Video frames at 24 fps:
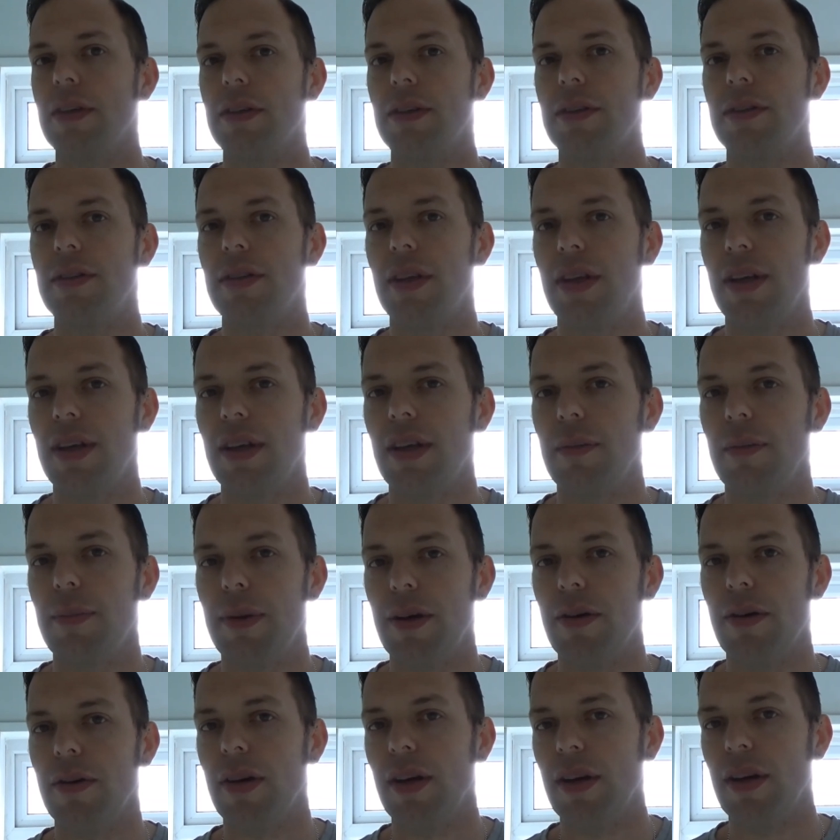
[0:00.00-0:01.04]
it's a little
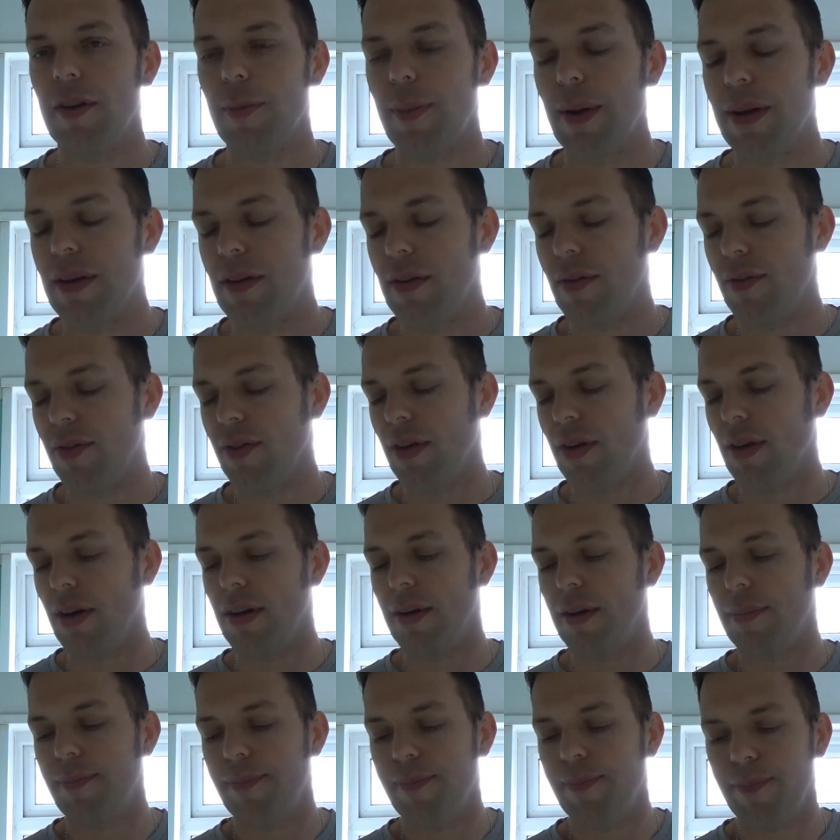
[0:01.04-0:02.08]
bit on the expensive
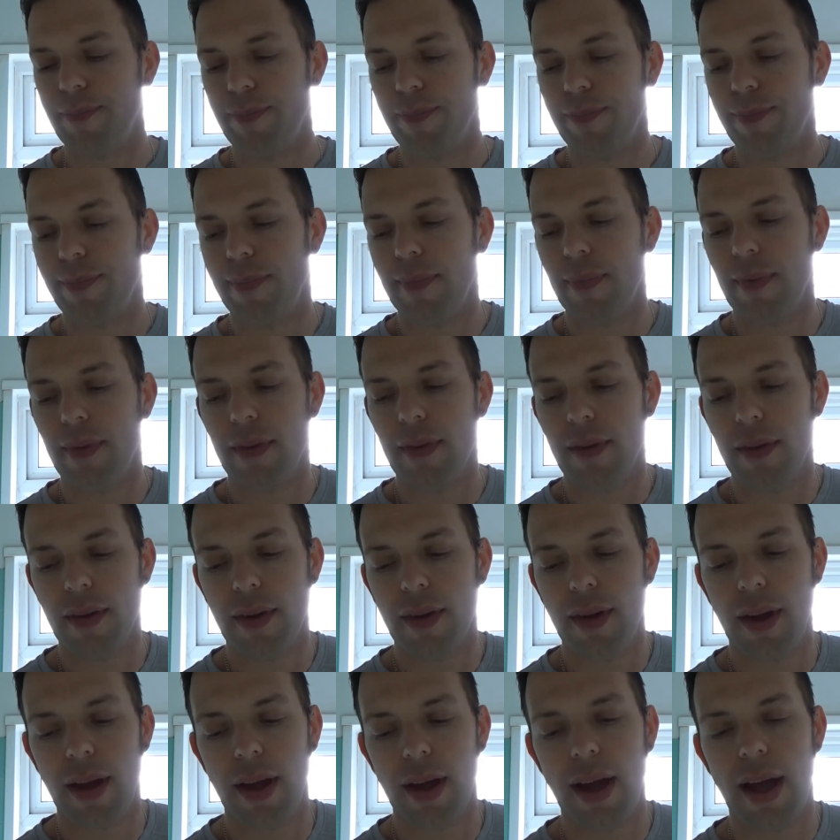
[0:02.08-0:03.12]
side.
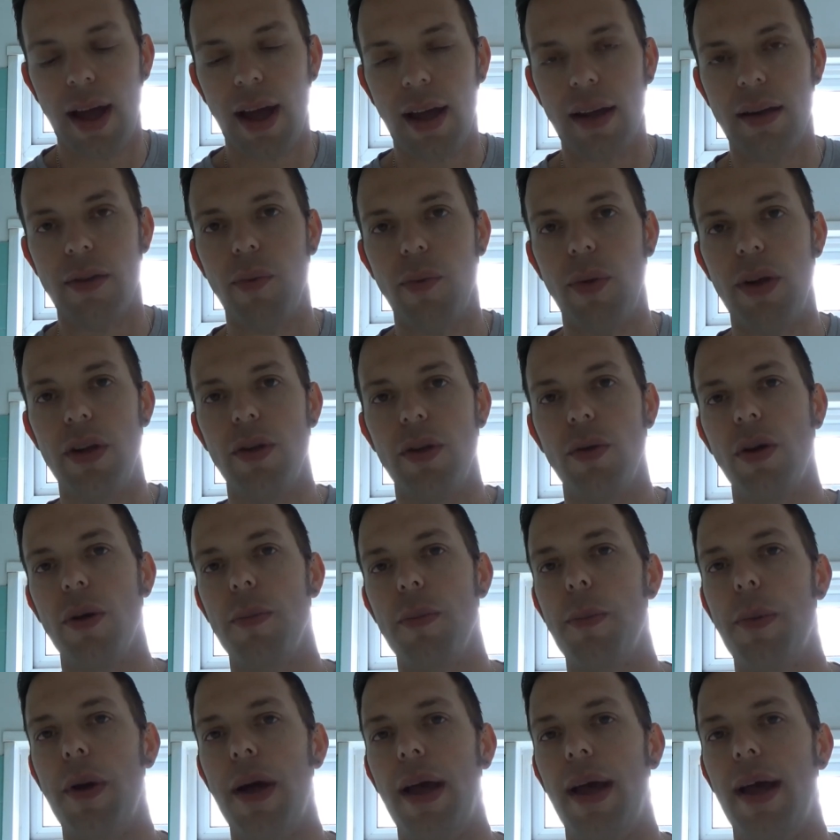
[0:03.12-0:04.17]
And when you
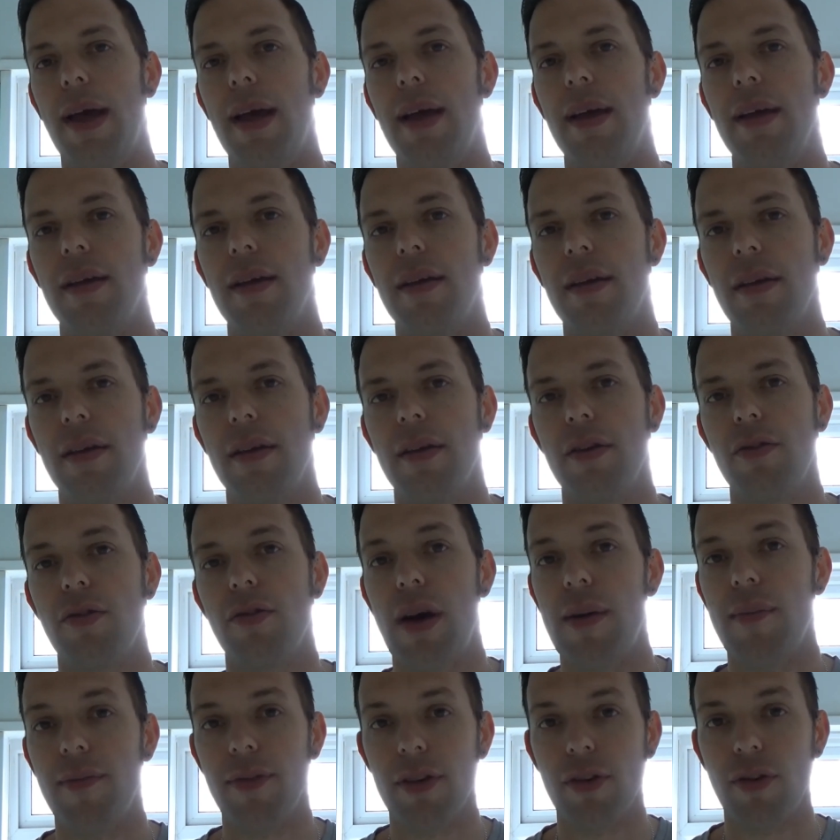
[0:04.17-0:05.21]
compare
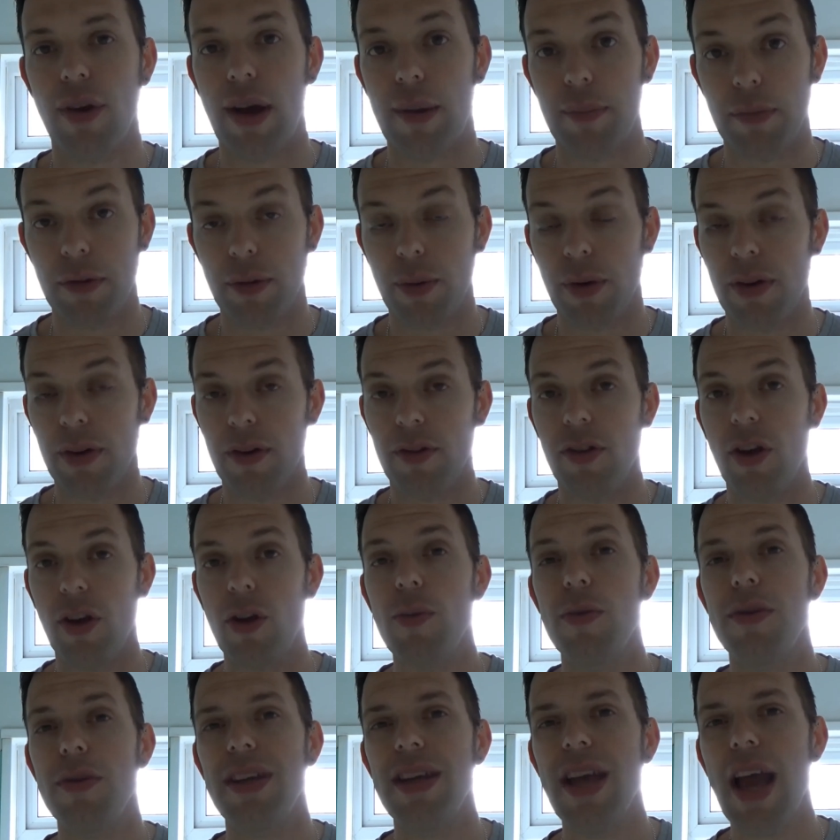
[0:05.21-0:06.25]
gram for gram to other
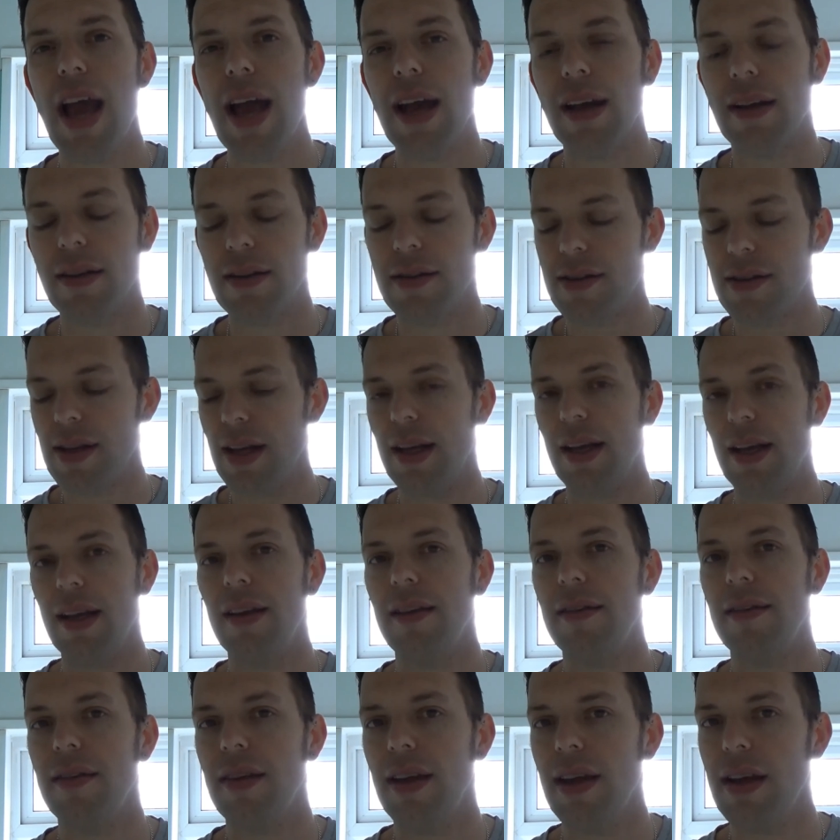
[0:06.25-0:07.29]
soaps, yes, it
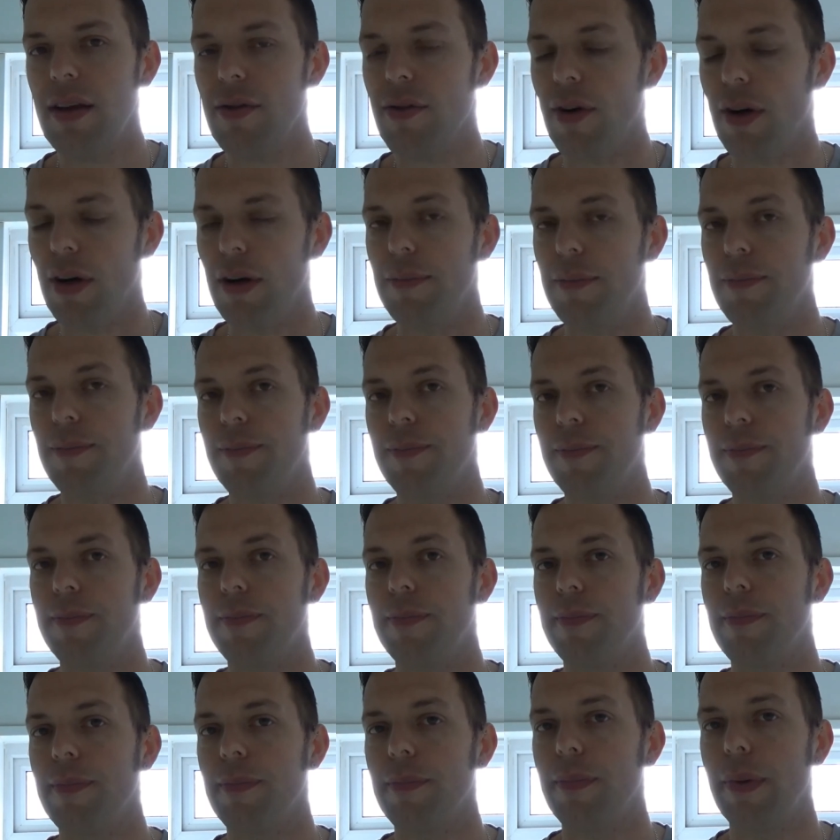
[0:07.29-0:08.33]
is dearer.
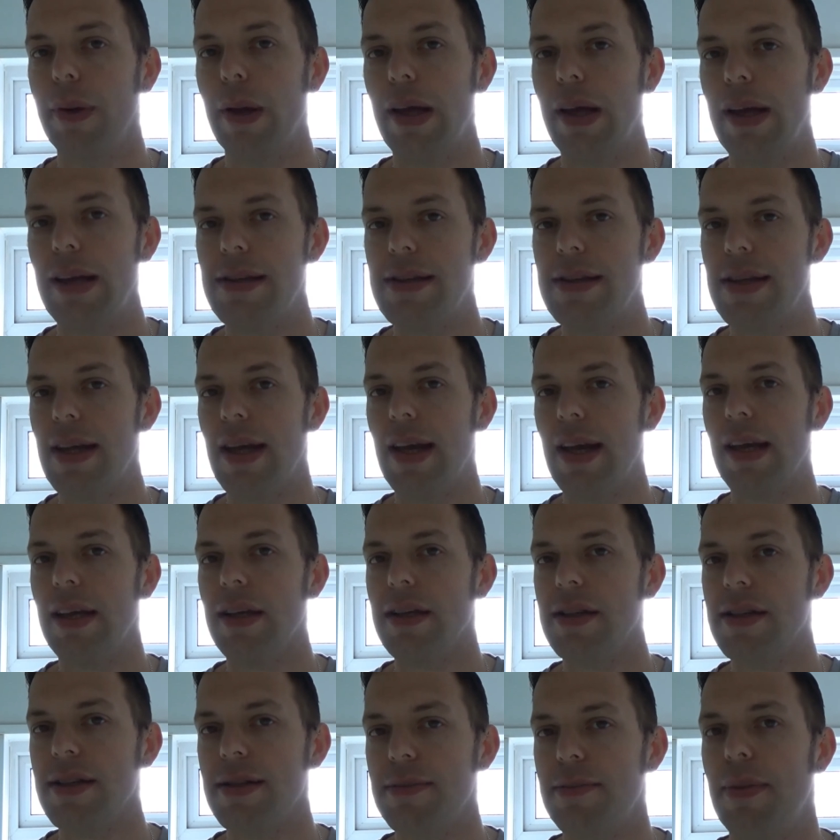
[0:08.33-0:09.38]
But is it
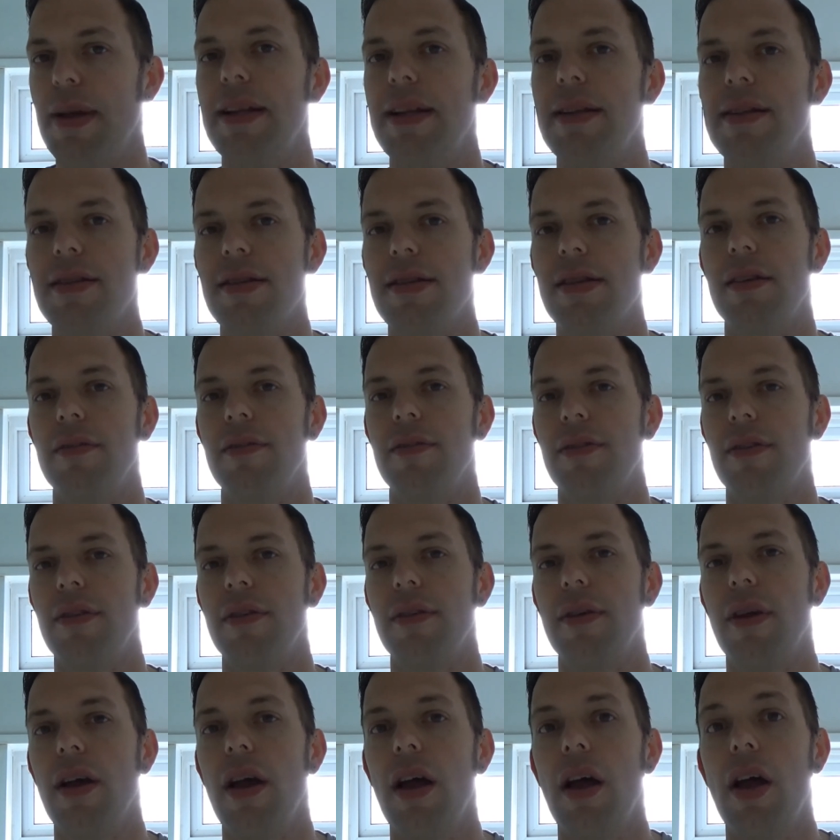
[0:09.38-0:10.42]
expensive?
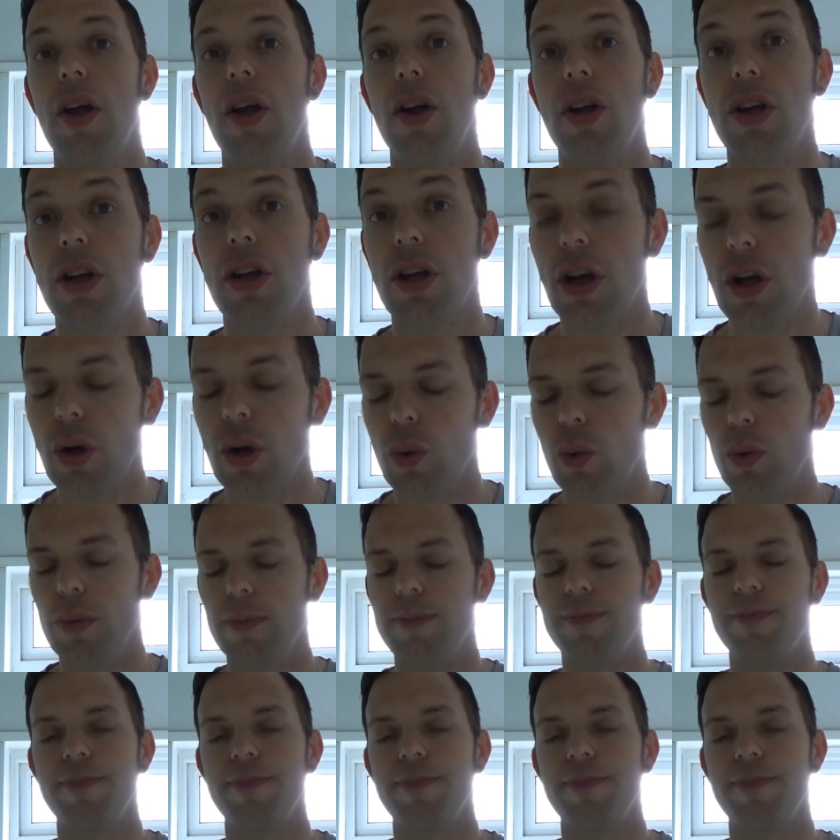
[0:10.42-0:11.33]
No.